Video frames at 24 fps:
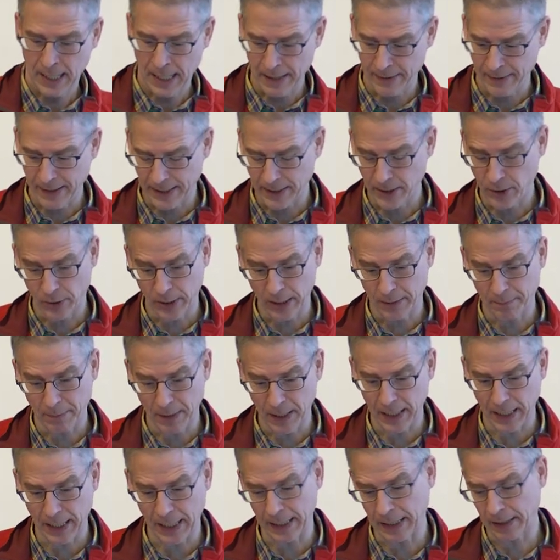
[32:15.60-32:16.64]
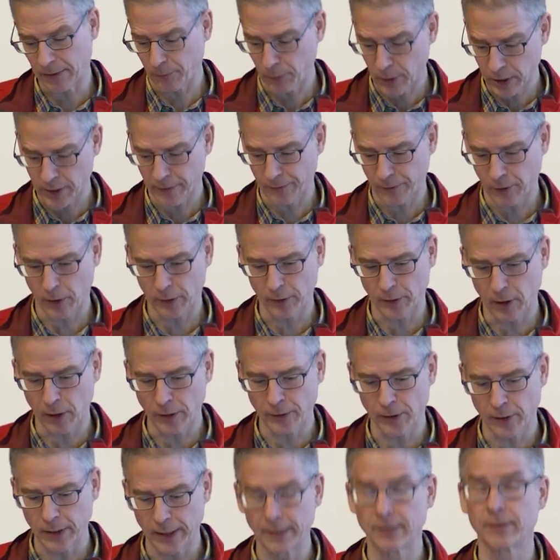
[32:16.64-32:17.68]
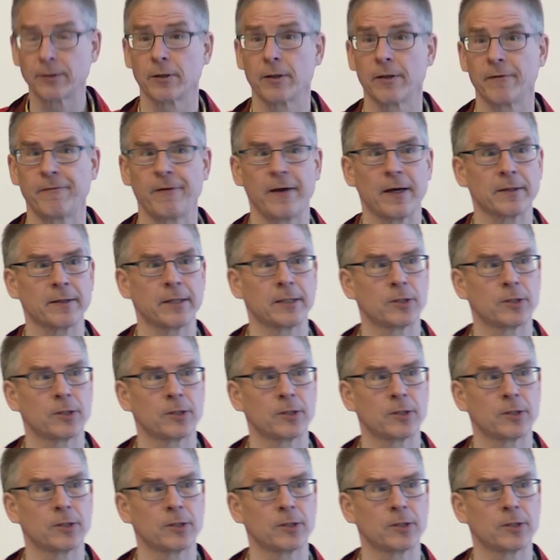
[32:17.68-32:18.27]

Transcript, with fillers: and that you can mine, which of course also leads to the fact